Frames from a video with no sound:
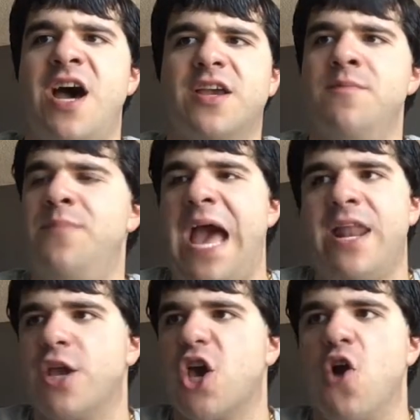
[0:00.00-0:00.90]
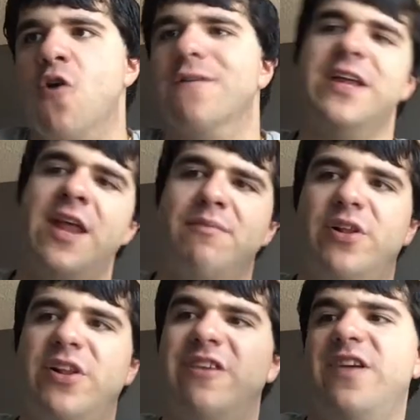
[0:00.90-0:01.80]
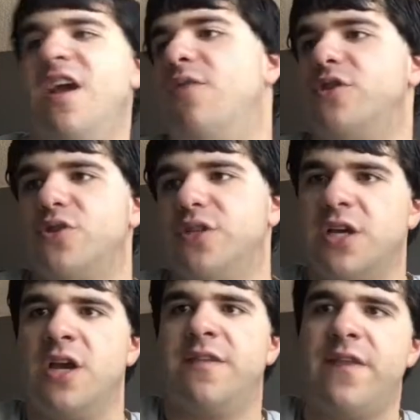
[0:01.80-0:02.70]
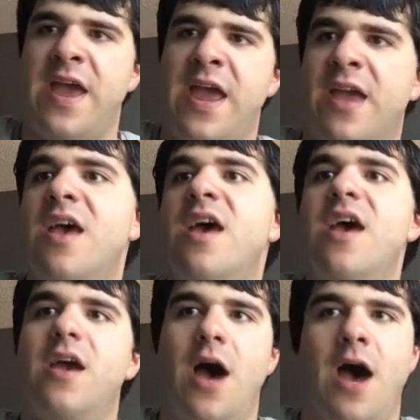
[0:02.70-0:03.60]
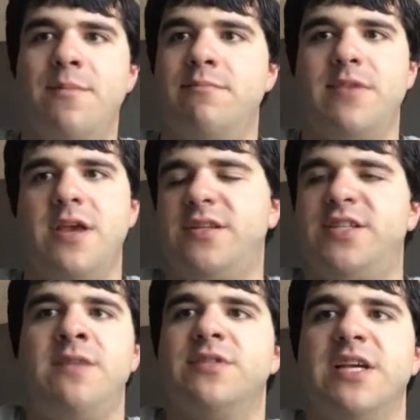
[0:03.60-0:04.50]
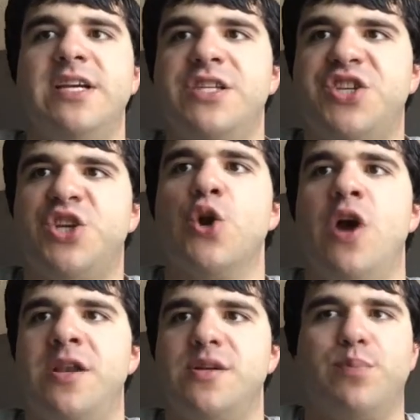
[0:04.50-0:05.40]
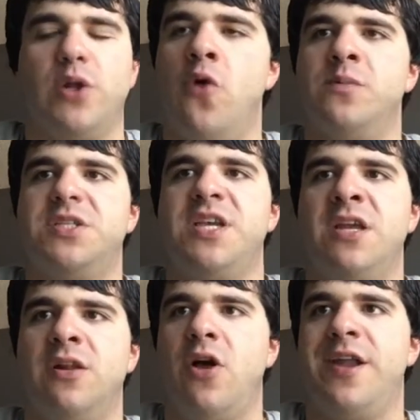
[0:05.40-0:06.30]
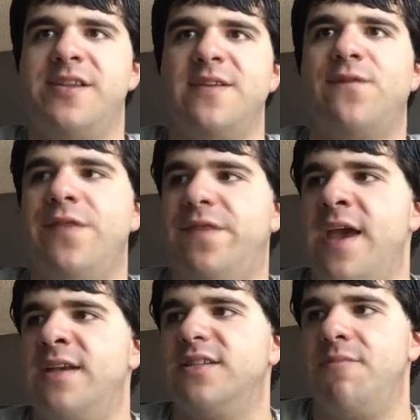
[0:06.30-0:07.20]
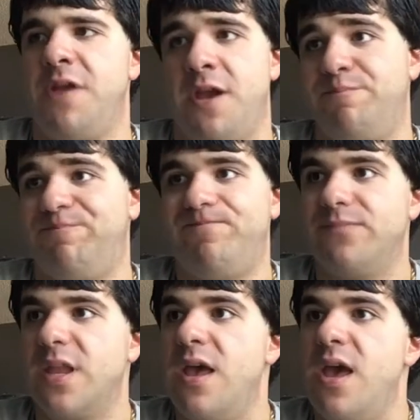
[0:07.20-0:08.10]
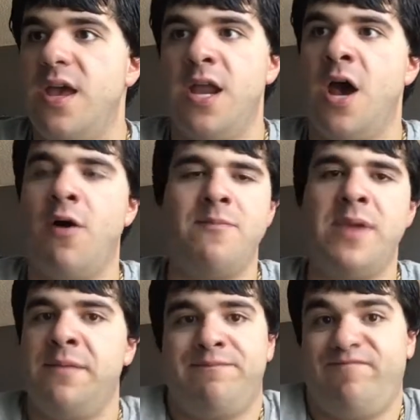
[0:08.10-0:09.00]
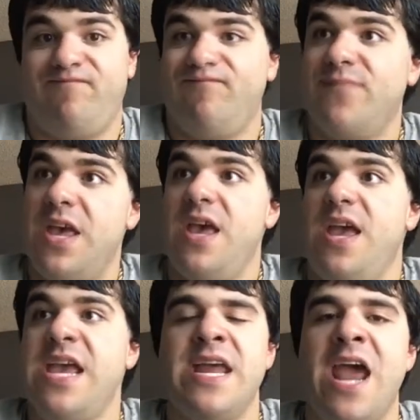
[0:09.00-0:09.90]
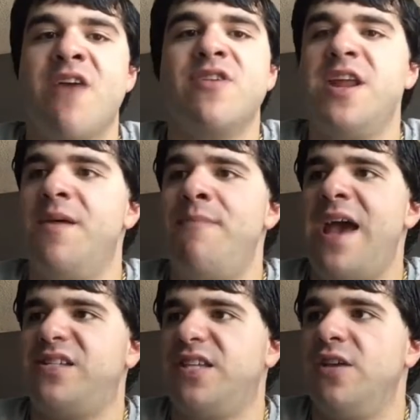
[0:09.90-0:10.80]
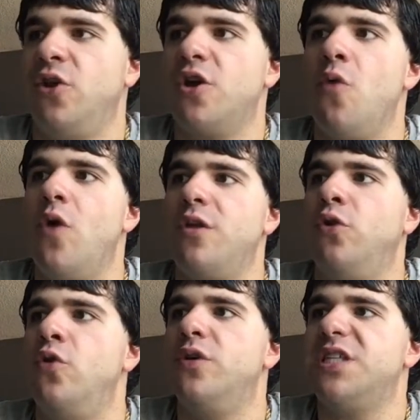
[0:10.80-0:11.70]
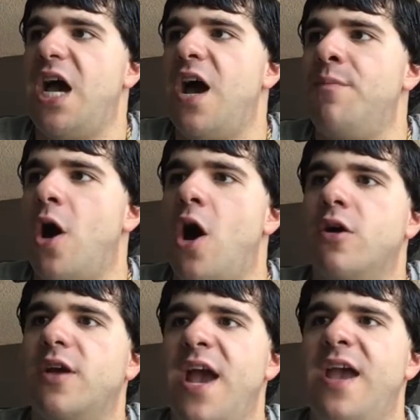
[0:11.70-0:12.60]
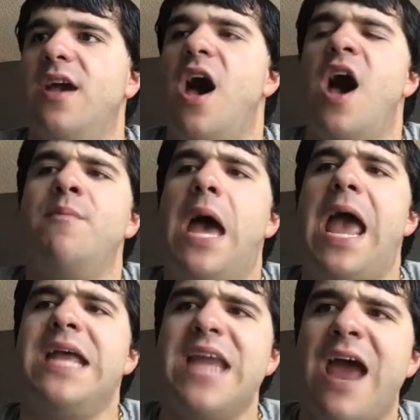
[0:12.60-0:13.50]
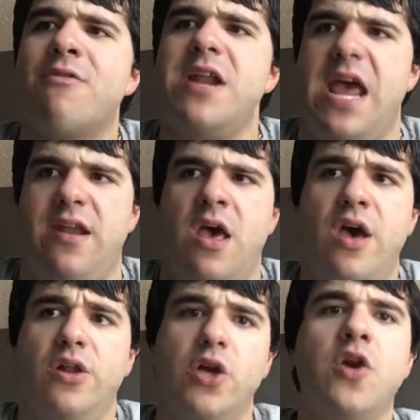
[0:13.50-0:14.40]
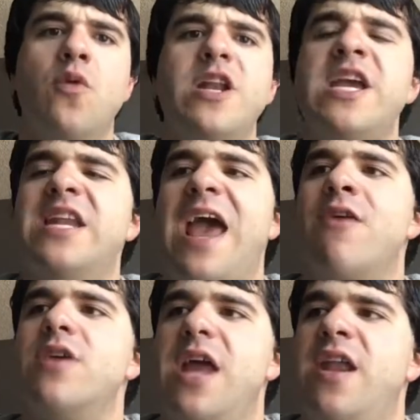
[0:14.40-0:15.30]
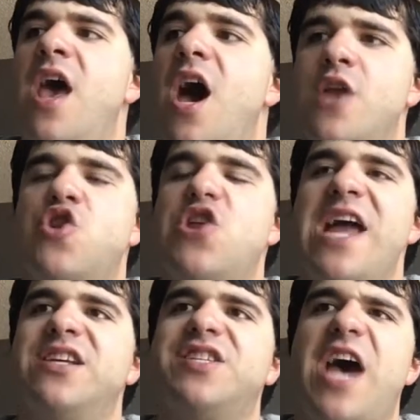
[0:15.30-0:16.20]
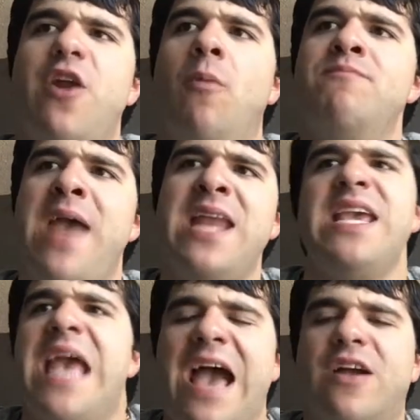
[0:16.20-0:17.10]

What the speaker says: combating COVID in Bolivia, which was a good thing. It seems like he's good on diplomacy and a lot of different things. I mean, he inherited a mess. See, look at what Luis RK inherited. Look at what he inherited. A genocidal maniac